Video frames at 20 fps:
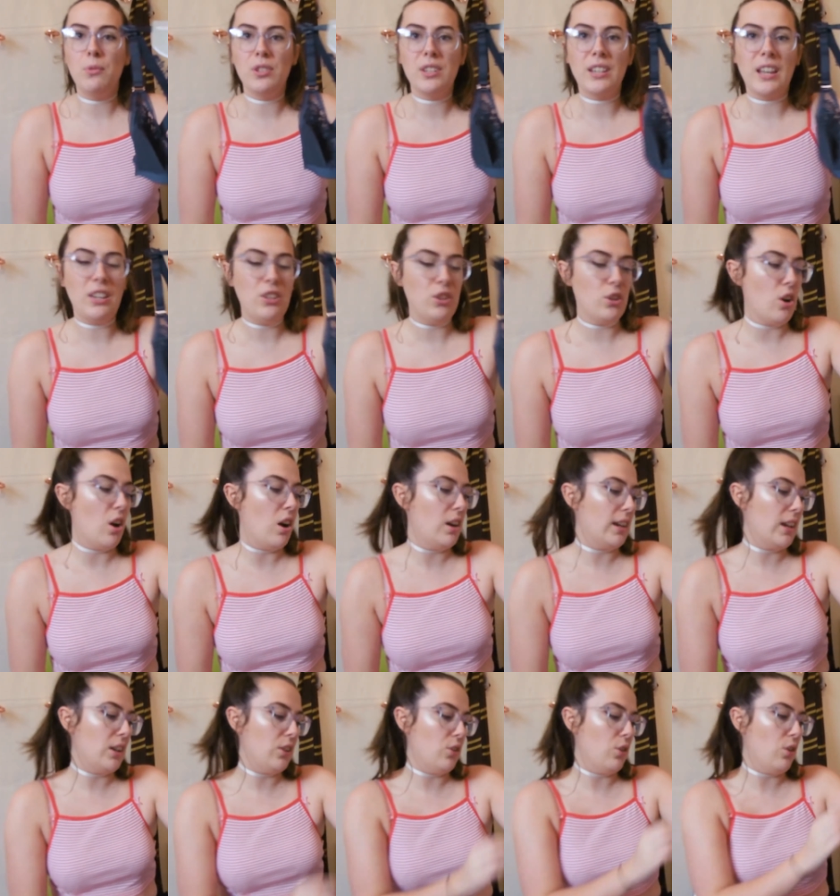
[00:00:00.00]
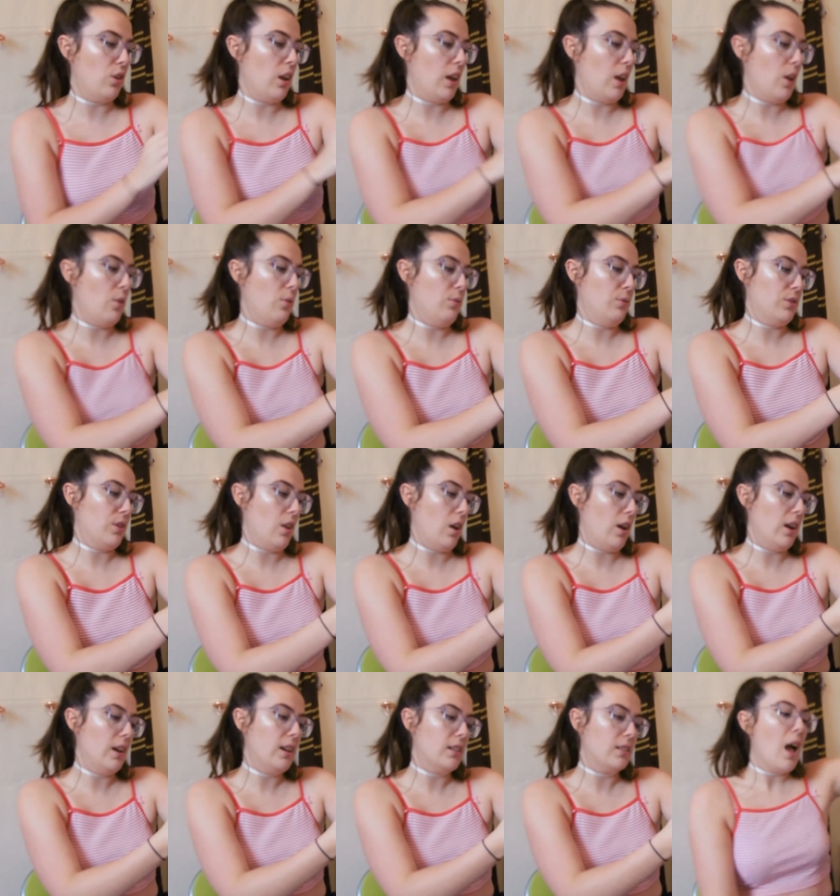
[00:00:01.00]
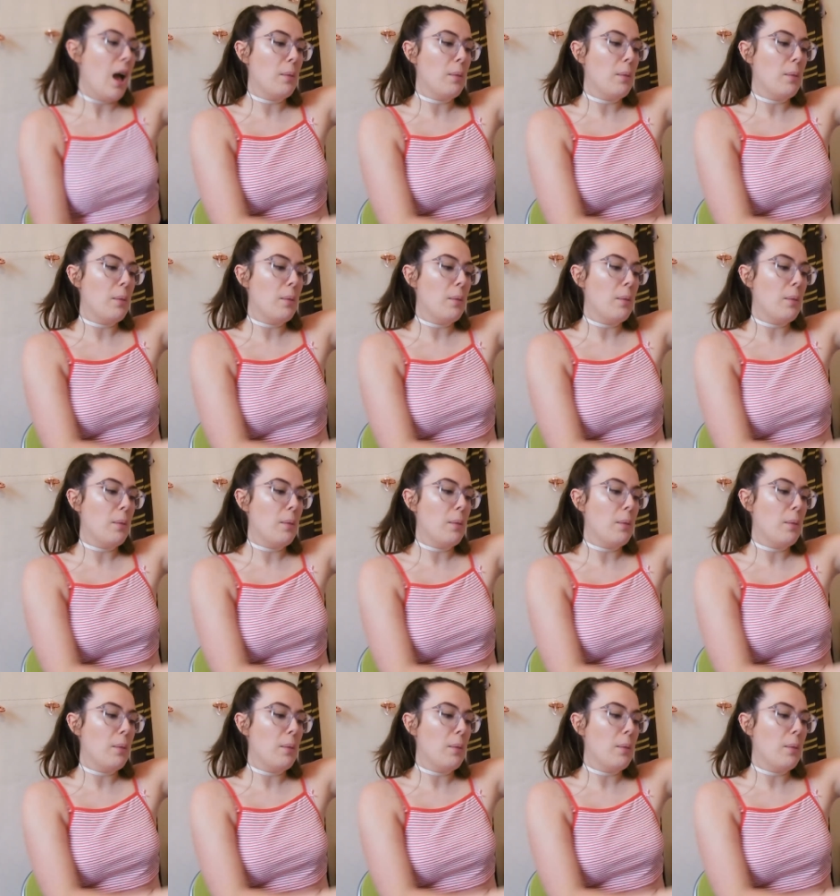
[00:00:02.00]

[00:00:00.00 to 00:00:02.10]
Once again, you can't get your like own size.